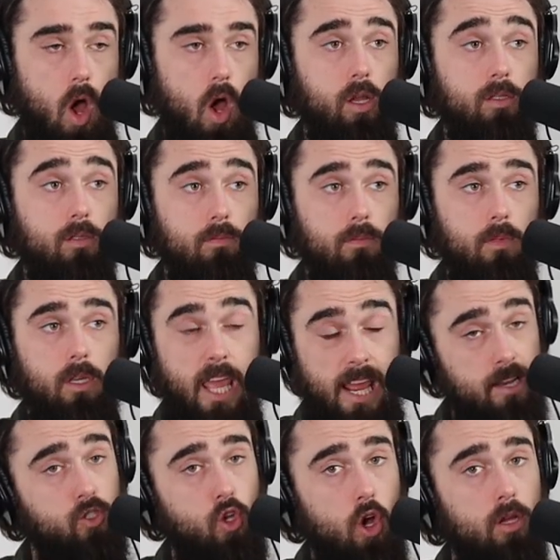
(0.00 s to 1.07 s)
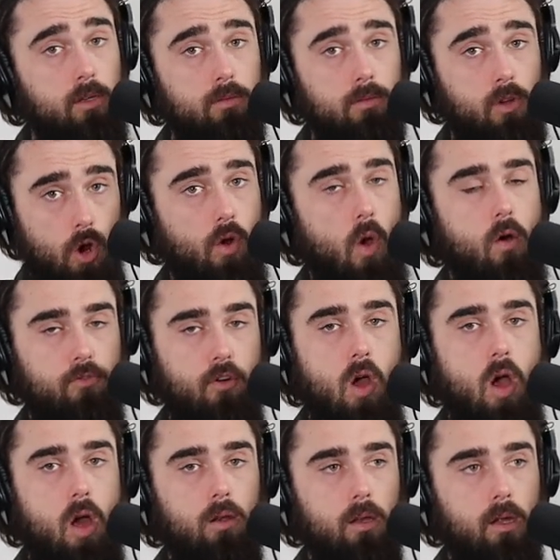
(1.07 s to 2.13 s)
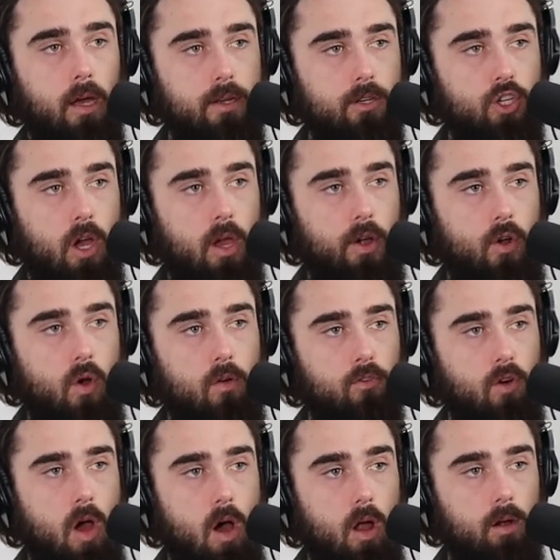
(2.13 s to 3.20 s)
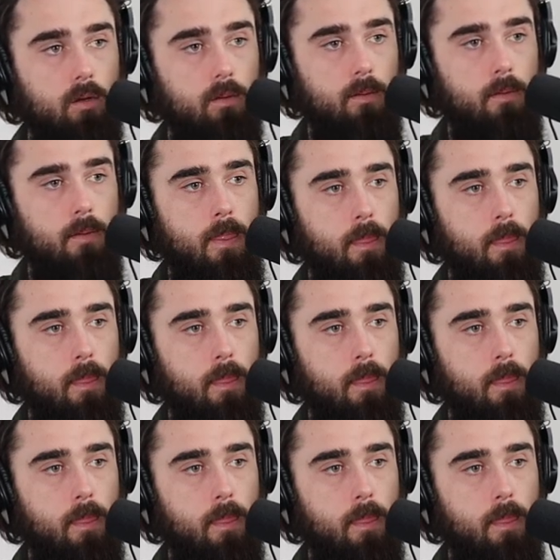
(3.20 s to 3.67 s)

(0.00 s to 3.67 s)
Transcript: Good. It is good. Good overall. I enjoyed it overall.